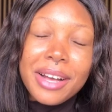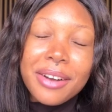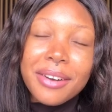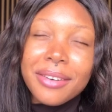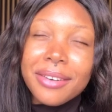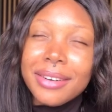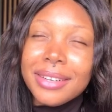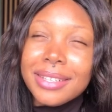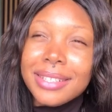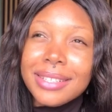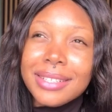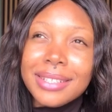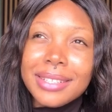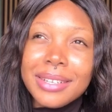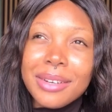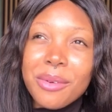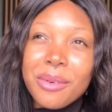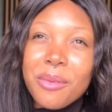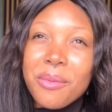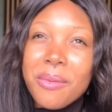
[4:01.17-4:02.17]
God,
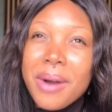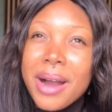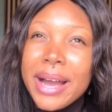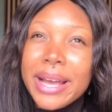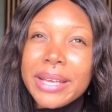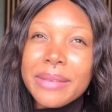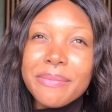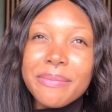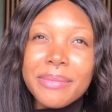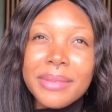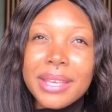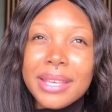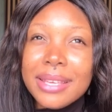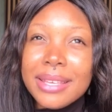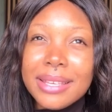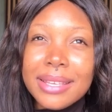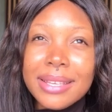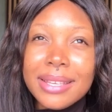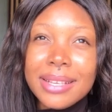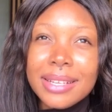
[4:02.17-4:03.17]
why me?
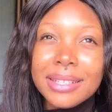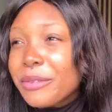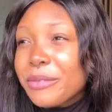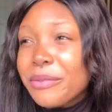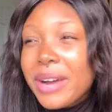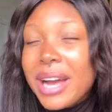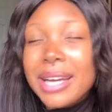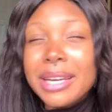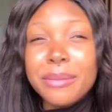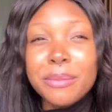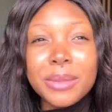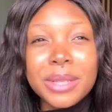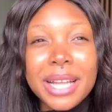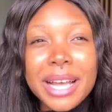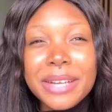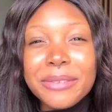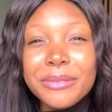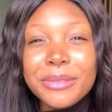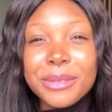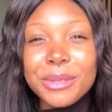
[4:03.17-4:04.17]
If I had
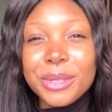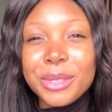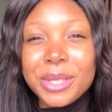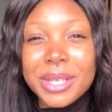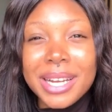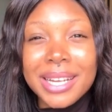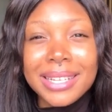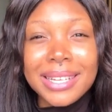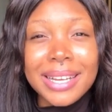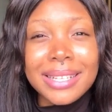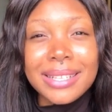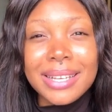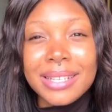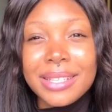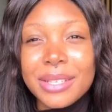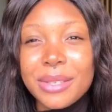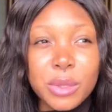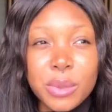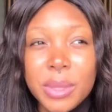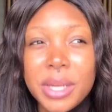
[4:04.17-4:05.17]
applied for nutrition and
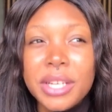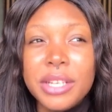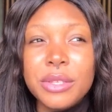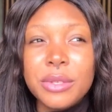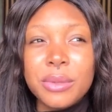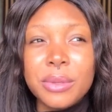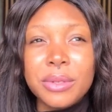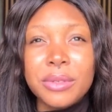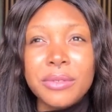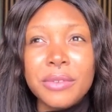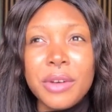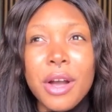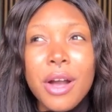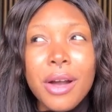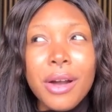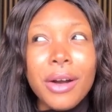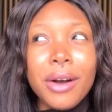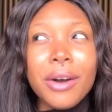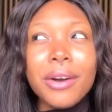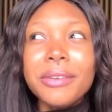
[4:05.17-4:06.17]
dietetics 2012,
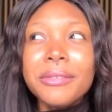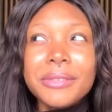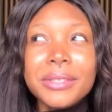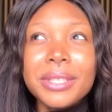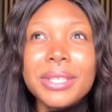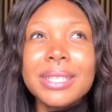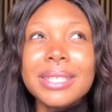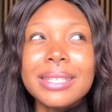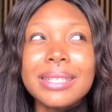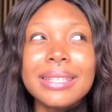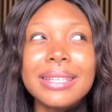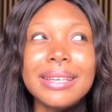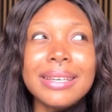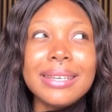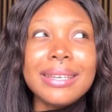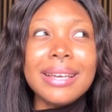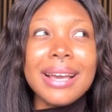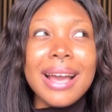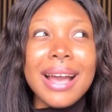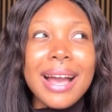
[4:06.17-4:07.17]

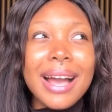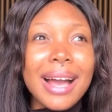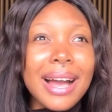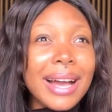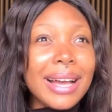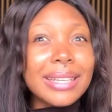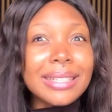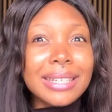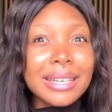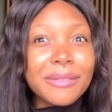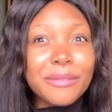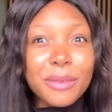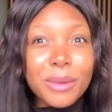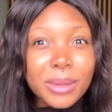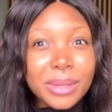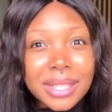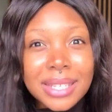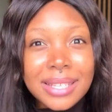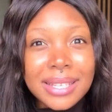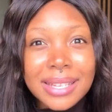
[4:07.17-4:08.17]
obviously, I'd have
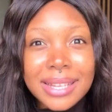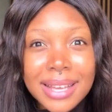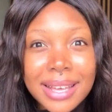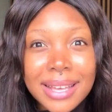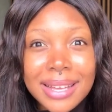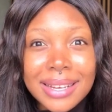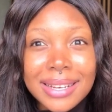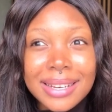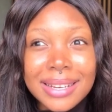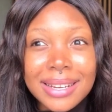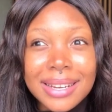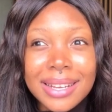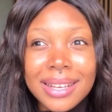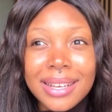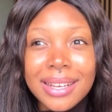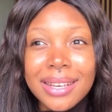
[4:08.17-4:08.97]
gotten in.